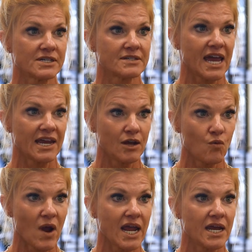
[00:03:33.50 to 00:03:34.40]
is gaining
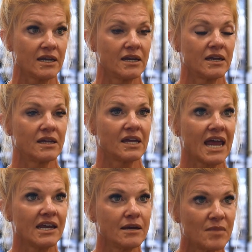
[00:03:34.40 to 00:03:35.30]
weight,
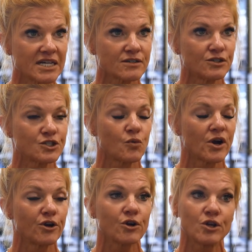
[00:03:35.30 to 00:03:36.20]
gaining muscle to
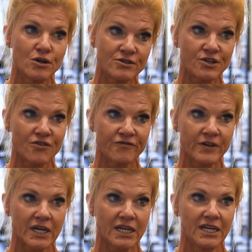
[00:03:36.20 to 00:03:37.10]
where your clothes don't
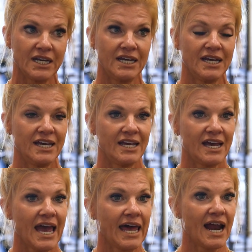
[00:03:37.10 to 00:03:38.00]
fit.
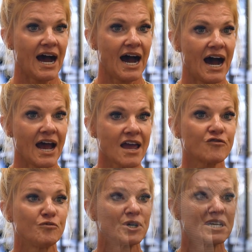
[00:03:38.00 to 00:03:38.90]
And I have put